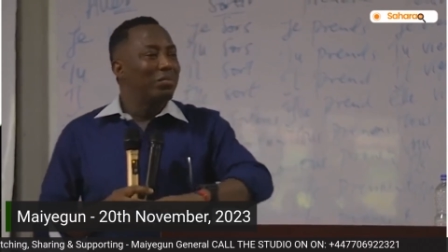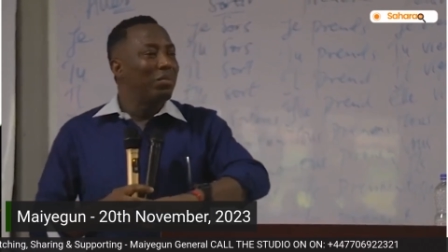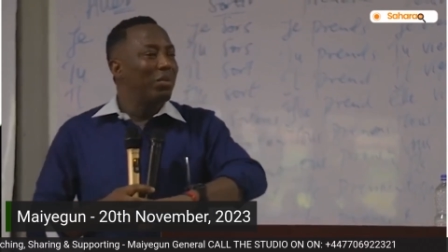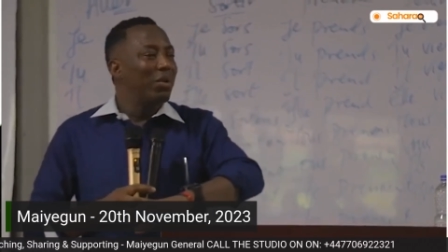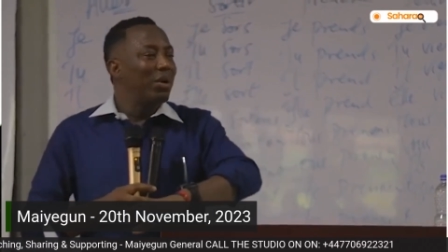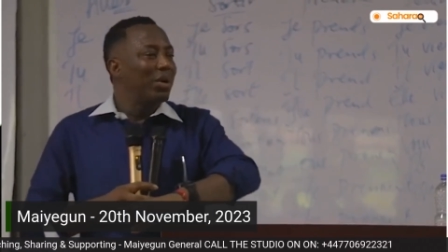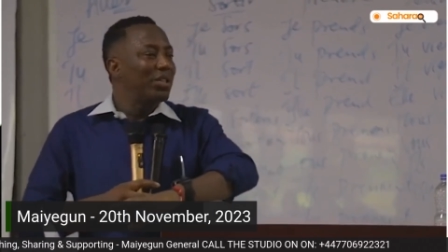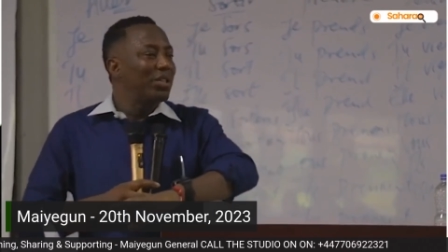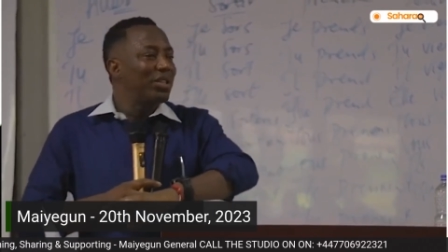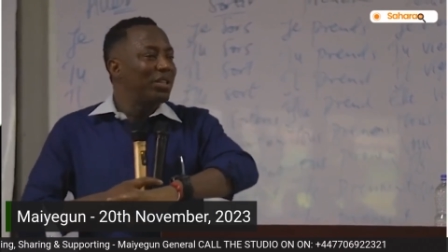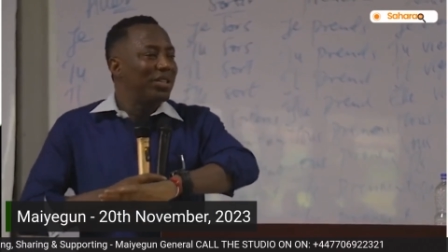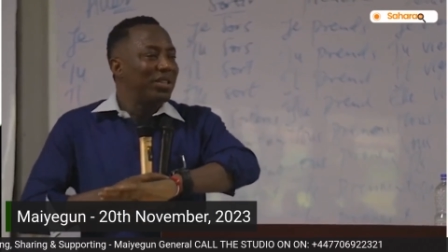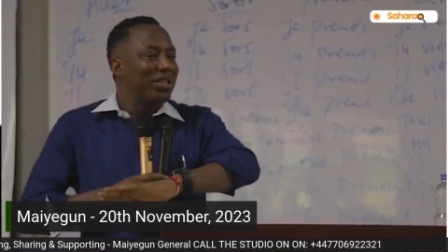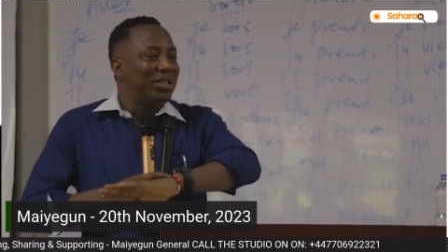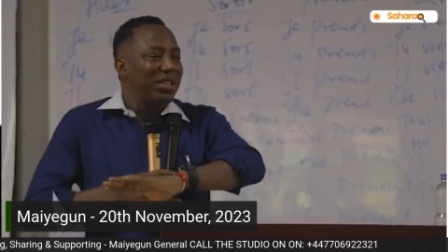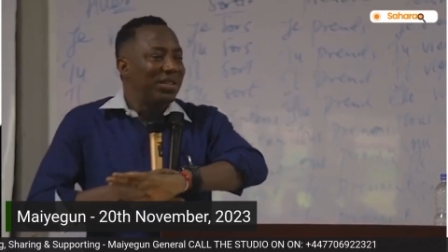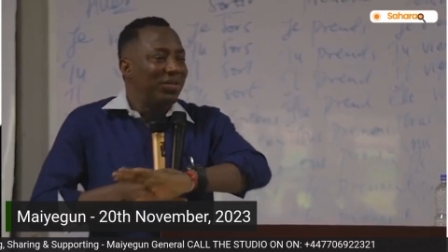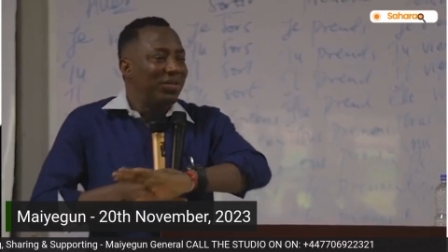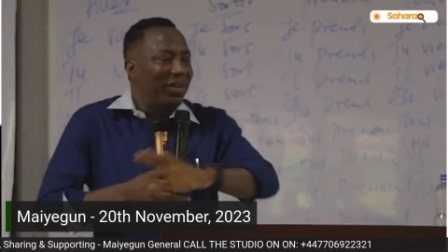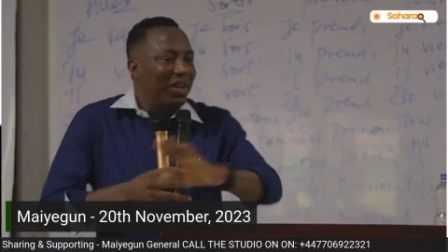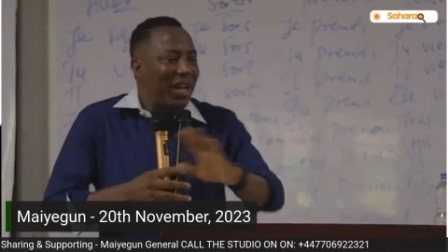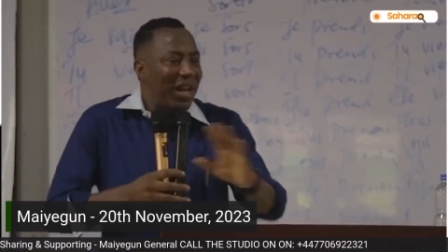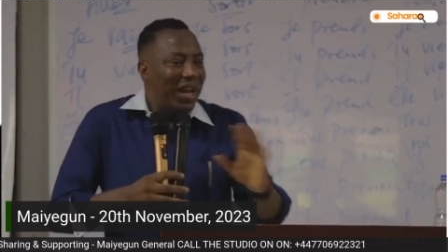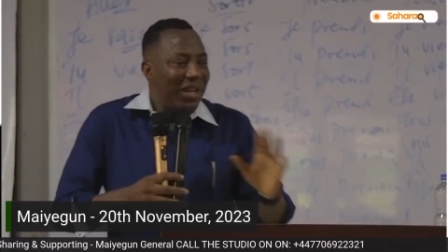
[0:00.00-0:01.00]
the most
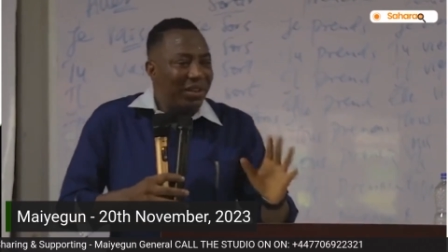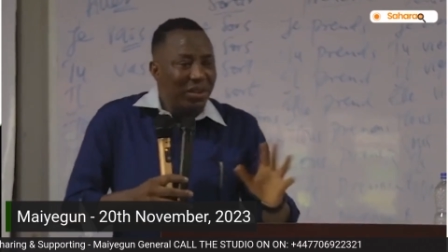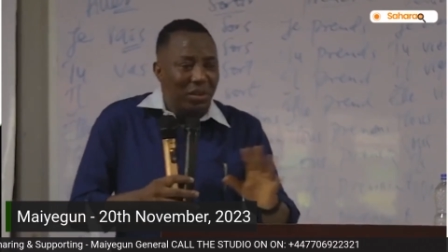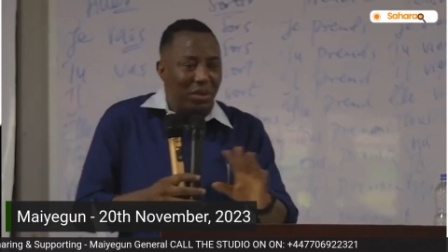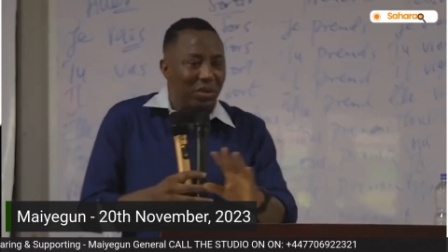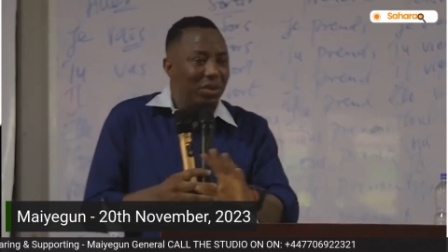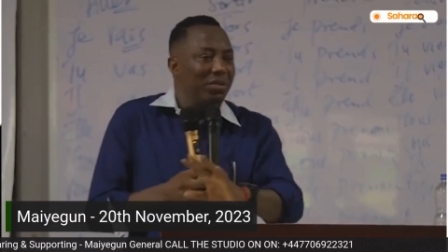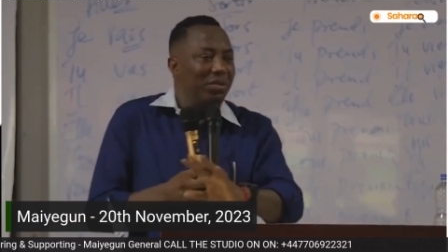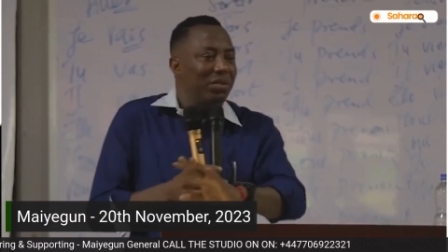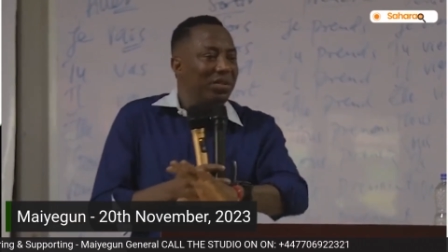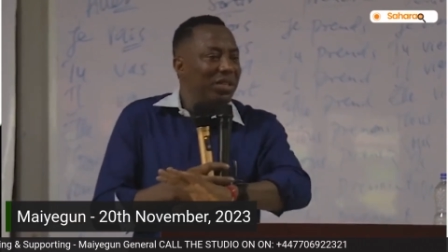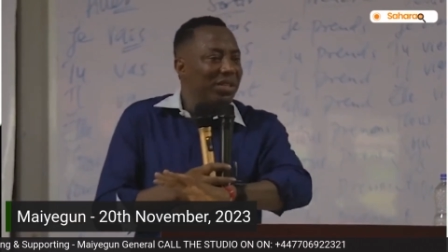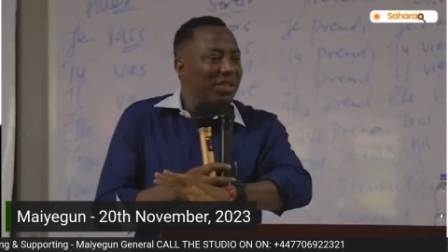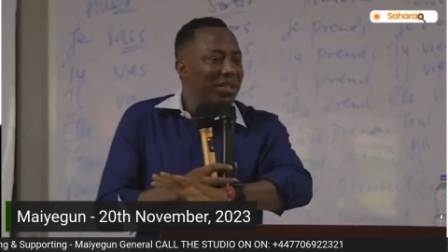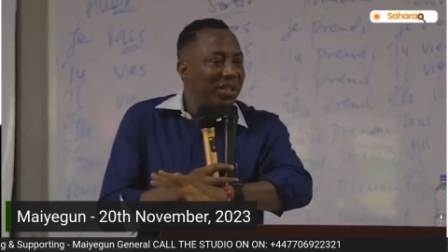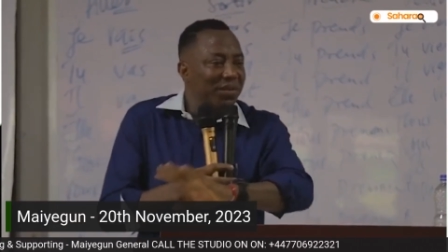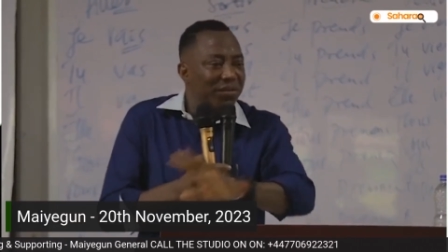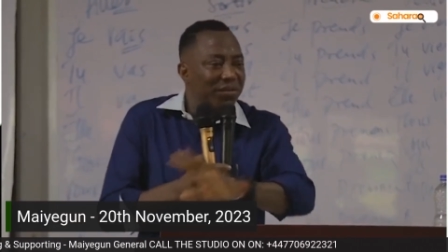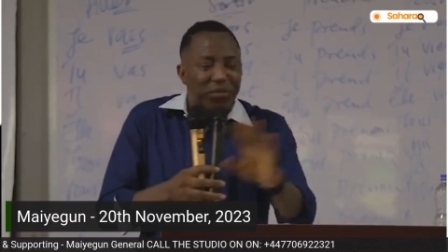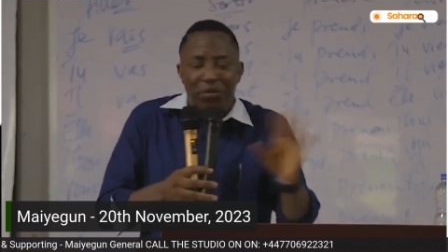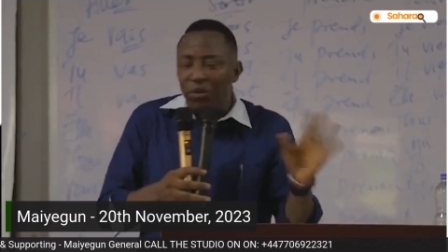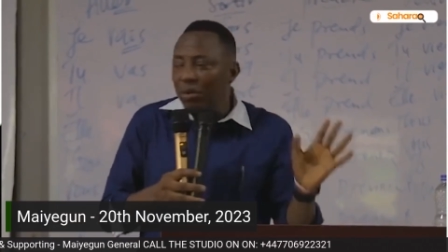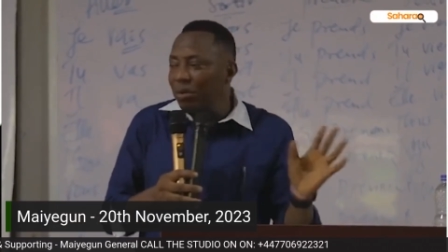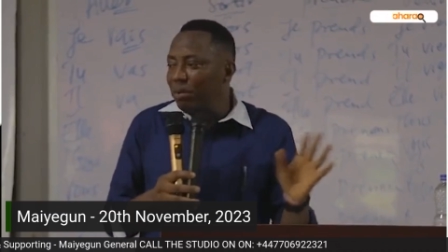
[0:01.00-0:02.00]
civilized
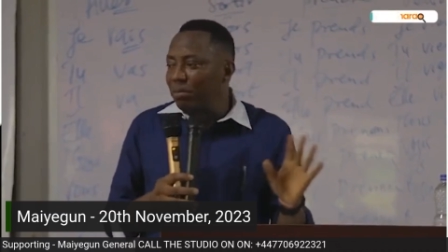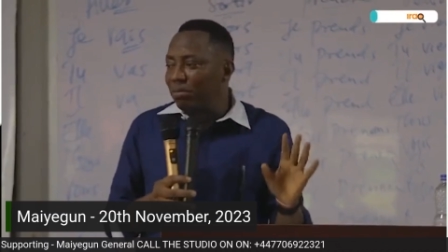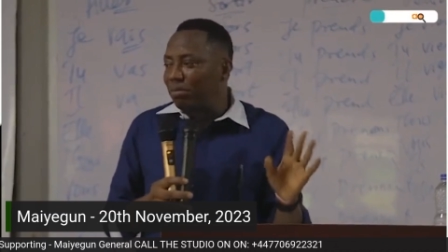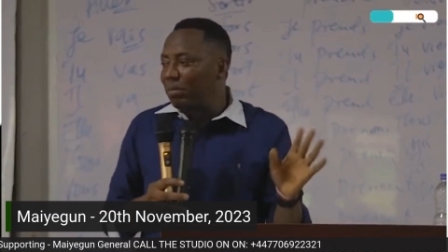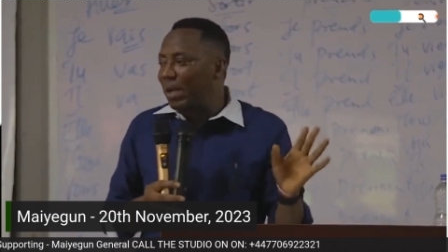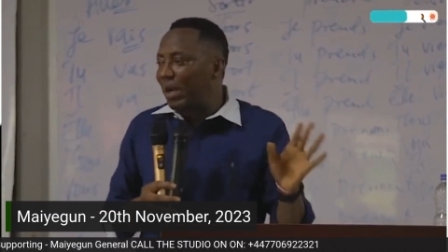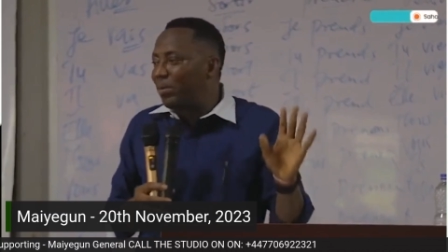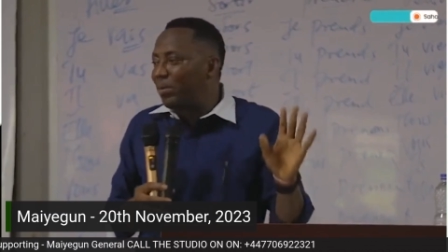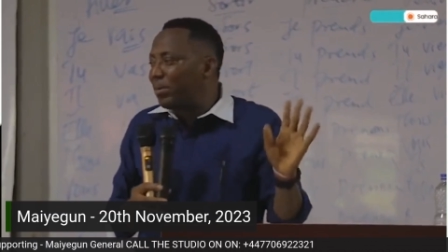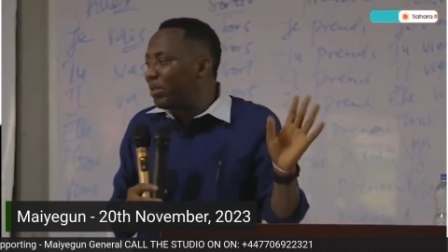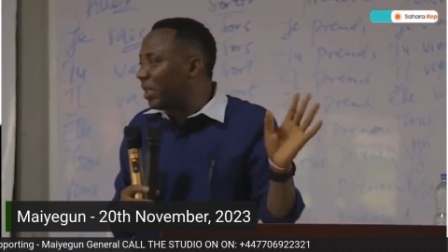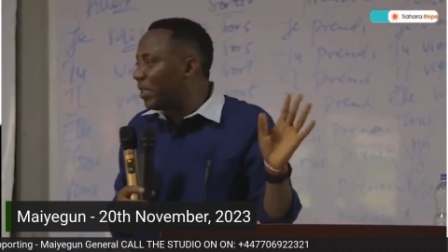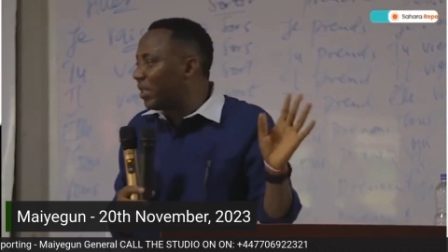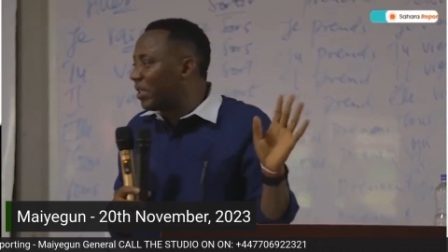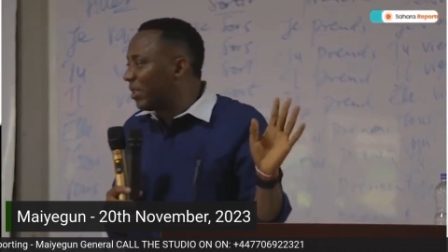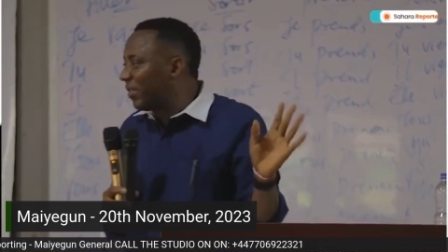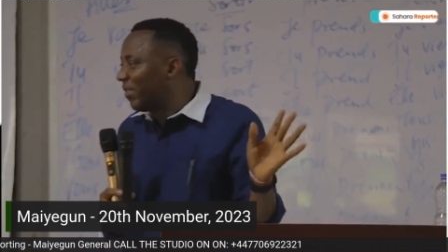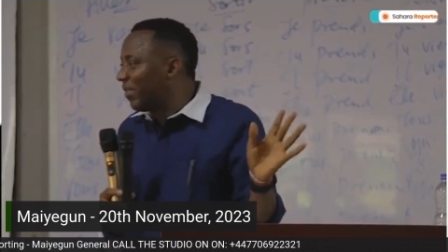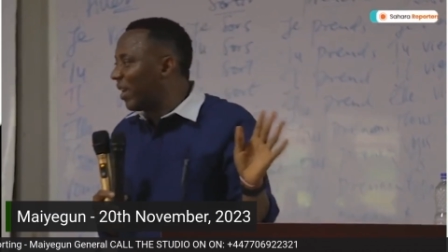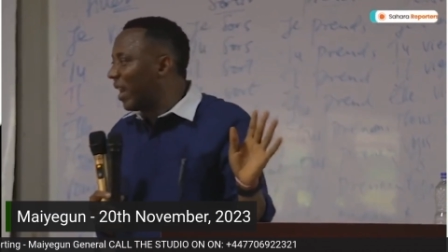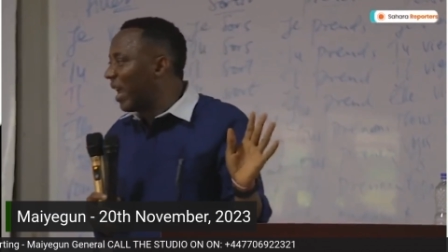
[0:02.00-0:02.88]
amongst